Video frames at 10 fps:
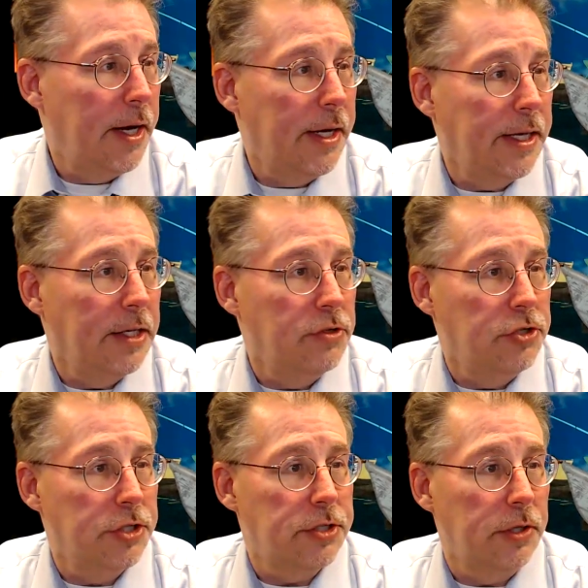in
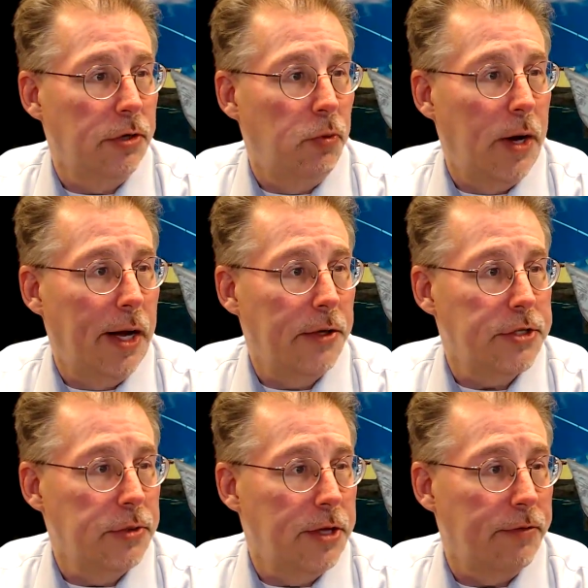just a little while, so
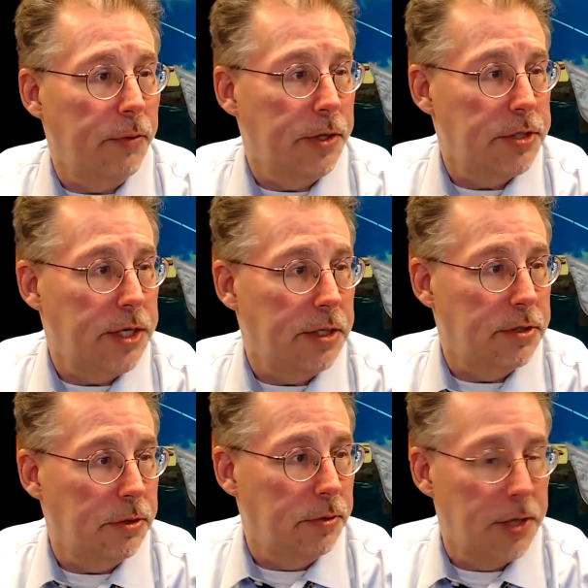definitely want to stay
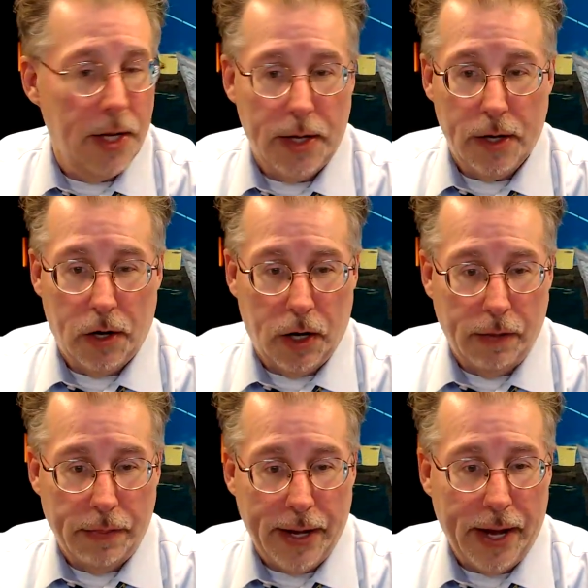tuned on
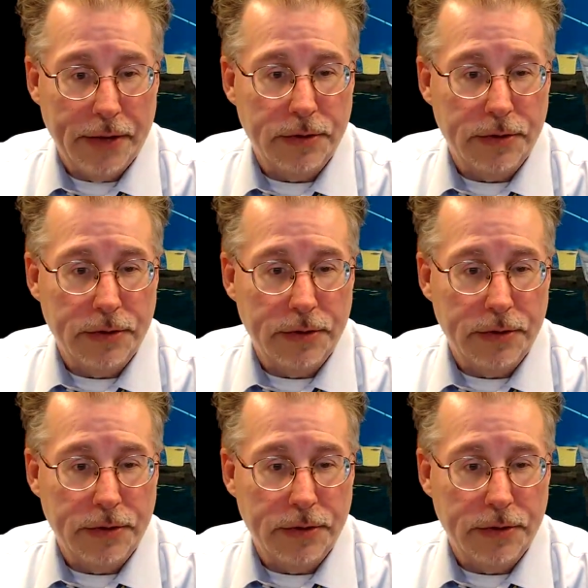that.